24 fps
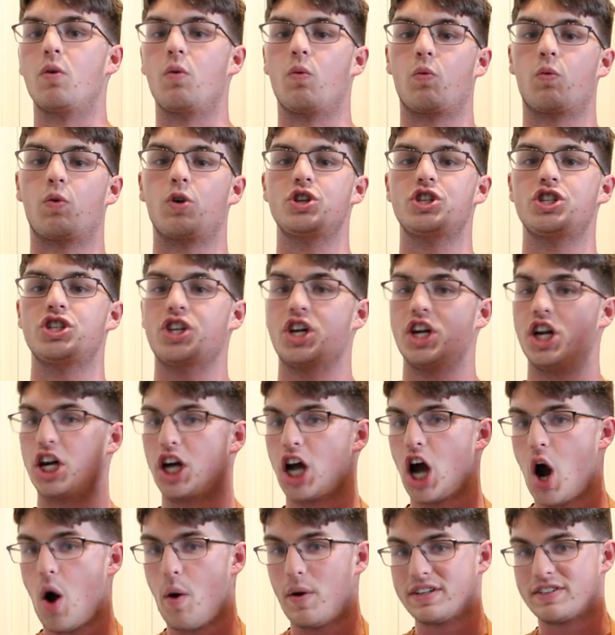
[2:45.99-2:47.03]
We're just gonna
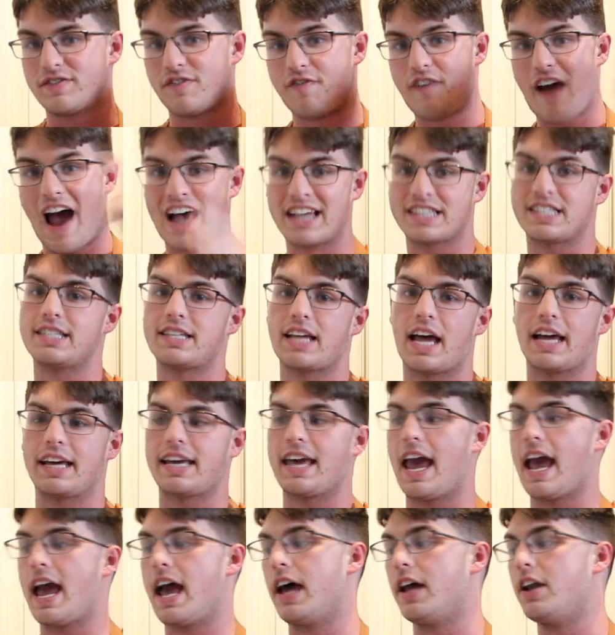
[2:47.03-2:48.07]
go as fast as I
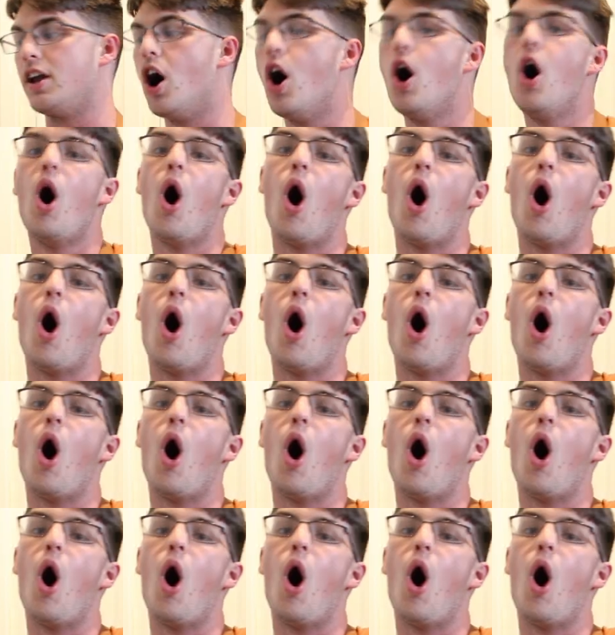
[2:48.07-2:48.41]
can.